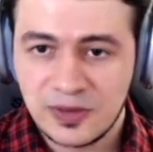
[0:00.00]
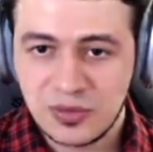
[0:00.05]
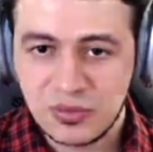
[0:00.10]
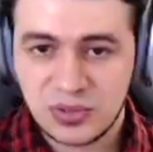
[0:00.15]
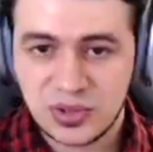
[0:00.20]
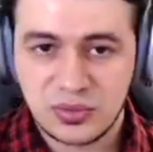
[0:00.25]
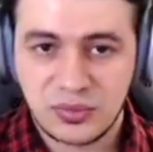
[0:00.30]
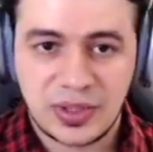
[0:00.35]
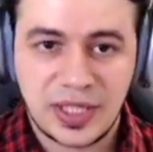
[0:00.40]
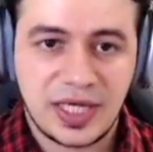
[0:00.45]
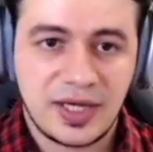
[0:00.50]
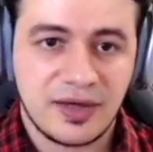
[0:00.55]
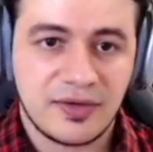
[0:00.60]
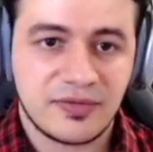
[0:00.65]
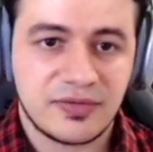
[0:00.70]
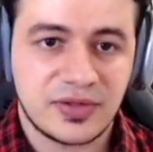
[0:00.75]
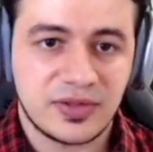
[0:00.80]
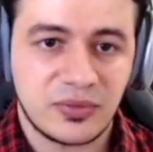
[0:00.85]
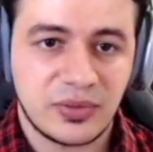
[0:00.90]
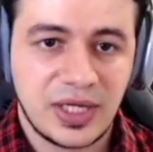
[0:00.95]
what do we
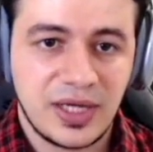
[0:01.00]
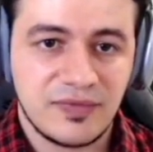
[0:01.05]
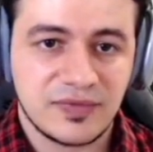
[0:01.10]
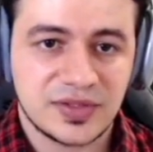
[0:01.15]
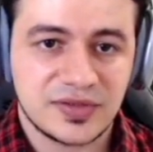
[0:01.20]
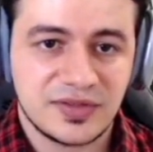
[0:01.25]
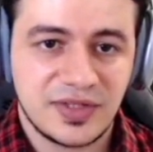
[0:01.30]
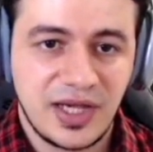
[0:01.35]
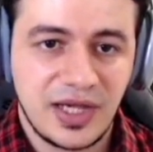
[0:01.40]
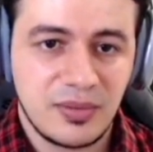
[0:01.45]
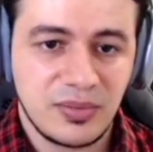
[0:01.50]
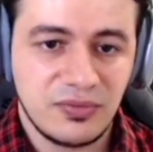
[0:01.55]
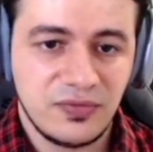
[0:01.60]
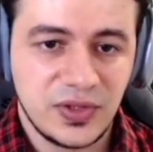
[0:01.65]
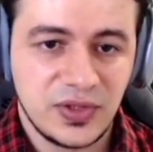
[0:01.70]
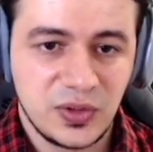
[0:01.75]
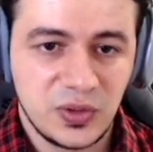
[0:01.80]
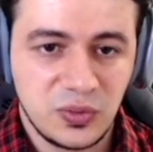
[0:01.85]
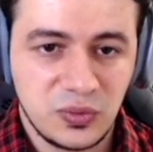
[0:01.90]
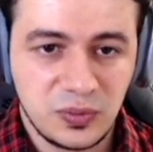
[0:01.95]
have here? We have the timer
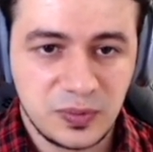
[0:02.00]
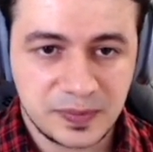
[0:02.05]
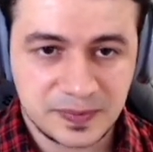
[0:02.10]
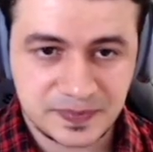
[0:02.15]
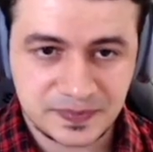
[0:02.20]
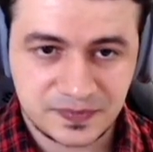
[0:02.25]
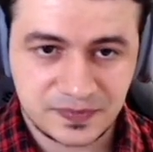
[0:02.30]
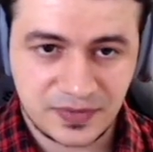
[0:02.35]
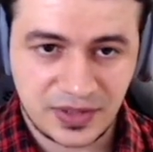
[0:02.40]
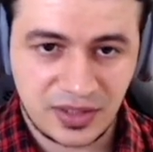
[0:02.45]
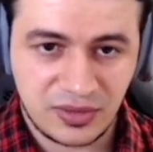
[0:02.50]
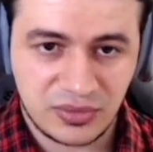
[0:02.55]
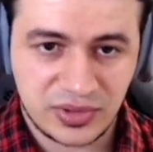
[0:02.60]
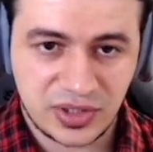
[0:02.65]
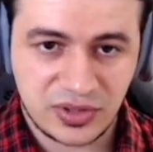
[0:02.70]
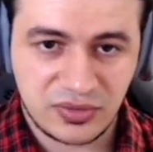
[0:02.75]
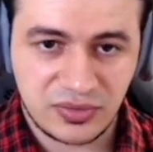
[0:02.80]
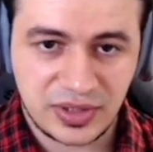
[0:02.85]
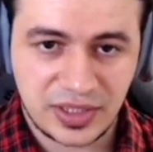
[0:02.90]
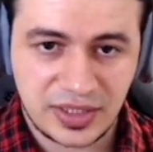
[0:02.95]
view. I want
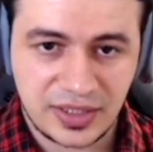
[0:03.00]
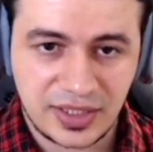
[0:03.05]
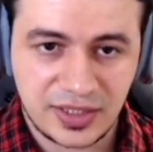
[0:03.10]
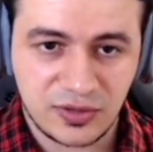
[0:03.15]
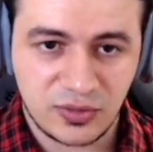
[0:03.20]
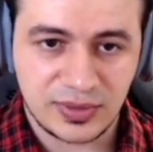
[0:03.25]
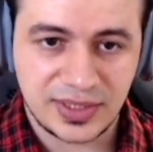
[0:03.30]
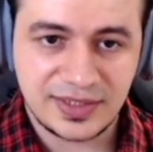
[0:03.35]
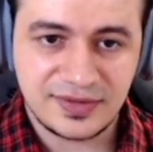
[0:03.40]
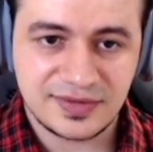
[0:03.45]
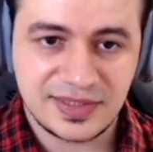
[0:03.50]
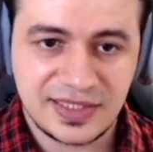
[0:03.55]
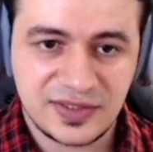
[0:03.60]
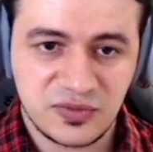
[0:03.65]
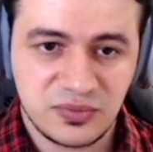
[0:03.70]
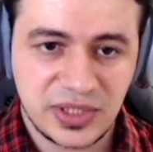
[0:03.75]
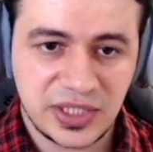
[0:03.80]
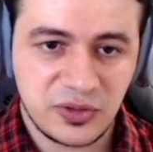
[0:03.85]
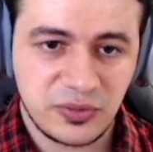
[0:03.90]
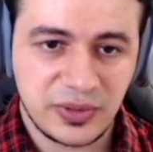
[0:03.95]
to create, I don't know,
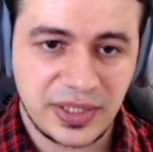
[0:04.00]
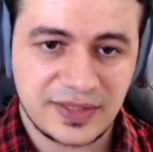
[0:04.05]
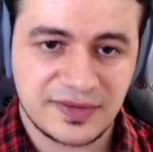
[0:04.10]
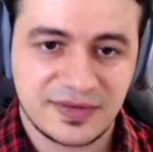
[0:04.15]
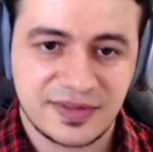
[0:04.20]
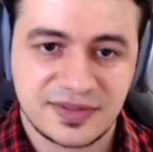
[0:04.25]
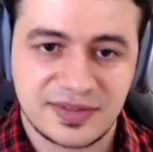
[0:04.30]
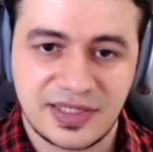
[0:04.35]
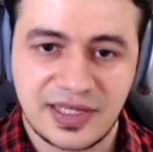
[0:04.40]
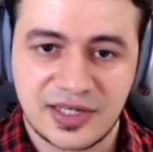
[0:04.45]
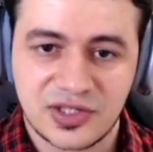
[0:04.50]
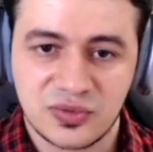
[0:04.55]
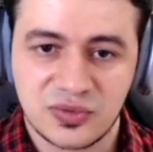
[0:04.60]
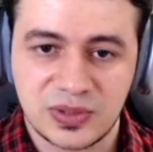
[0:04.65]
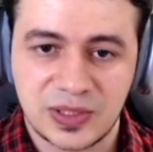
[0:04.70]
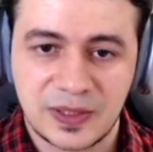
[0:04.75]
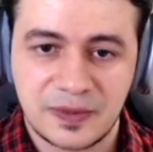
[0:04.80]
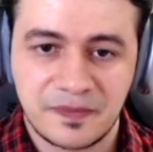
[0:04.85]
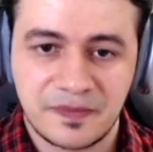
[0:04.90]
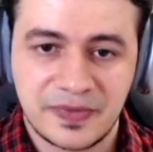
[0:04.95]
let's recreate this
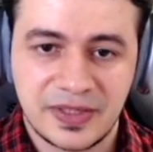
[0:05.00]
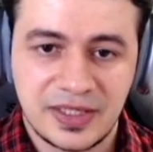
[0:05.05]
actually.